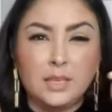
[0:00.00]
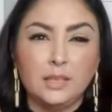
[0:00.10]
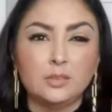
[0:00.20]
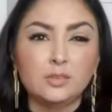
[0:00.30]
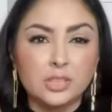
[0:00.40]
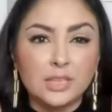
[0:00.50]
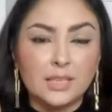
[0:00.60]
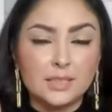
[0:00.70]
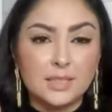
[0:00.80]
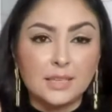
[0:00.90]
illusion
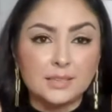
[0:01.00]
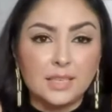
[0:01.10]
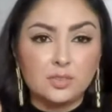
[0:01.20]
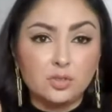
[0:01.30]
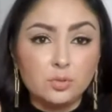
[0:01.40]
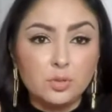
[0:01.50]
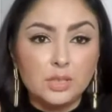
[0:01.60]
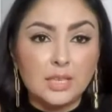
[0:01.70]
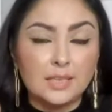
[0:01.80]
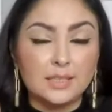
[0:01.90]
that it's not tattooed,
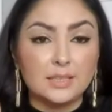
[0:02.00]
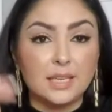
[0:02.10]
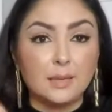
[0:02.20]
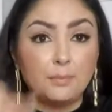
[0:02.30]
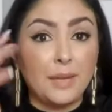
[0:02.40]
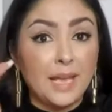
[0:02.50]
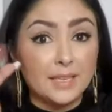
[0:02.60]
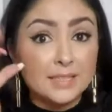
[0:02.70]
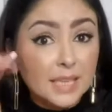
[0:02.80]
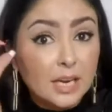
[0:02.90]
that it's not
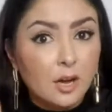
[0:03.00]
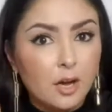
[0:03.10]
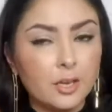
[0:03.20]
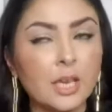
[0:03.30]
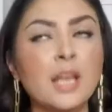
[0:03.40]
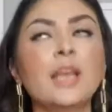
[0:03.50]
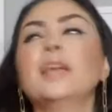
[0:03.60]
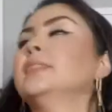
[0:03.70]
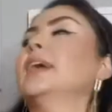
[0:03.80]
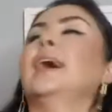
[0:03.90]
painted on,
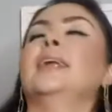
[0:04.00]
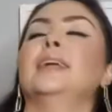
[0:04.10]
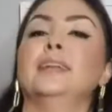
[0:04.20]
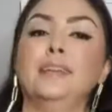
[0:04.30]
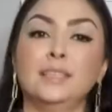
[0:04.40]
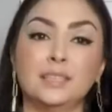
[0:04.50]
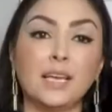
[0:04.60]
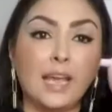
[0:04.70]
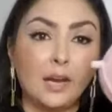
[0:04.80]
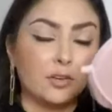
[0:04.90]
that it is
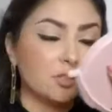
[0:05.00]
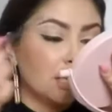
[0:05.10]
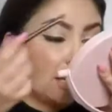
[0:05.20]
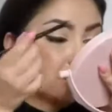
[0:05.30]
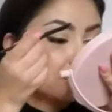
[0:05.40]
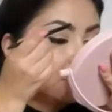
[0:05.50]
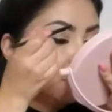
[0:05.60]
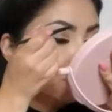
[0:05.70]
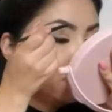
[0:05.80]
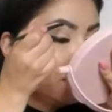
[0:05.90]
hairs, actually.
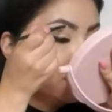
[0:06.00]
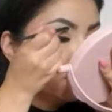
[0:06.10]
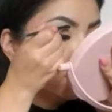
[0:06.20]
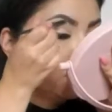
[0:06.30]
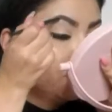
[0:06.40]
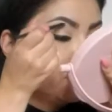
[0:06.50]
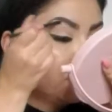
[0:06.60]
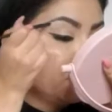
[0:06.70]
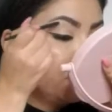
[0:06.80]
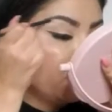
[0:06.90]
Okay, so super,
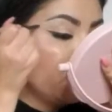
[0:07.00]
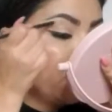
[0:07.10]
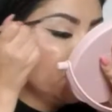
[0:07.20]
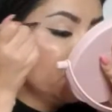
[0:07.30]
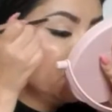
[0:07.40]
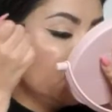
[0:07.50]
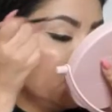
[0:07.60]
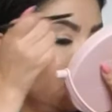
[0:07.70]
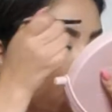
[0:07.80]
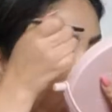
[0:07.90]
super important
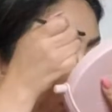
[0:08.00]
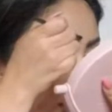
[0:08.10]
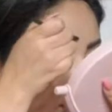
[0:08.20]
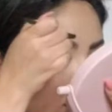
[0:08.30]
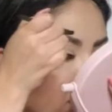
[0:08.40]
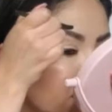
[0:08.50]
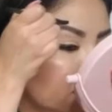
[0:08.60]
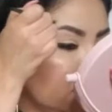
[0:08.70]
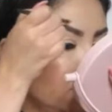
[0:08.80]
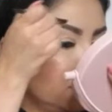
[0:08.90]
that you do that.
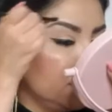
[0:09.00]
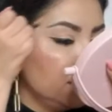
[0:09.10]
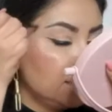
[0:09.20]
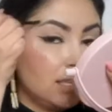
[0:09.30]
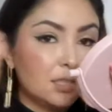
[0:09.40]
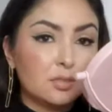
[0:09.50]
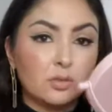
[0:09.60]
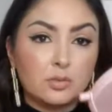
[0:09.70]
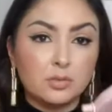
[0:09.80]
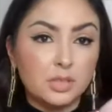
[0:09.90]
So this is
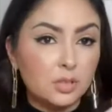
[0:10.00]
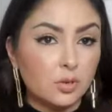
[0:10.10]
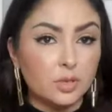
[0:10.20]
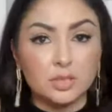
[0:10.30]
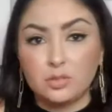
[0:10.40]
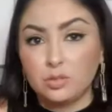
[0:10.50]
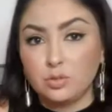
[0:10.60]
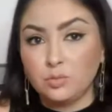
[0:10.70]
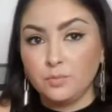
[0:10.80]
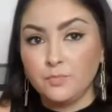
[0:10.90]
totally going
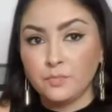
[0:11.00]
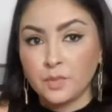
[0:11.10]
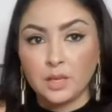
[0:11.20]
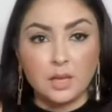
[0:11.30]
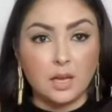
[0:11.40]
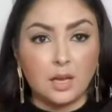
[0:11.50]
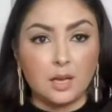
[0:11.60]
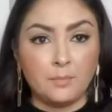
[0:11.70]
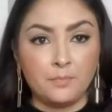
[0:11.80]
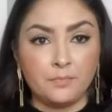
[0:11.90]
to,
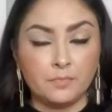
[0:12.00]
I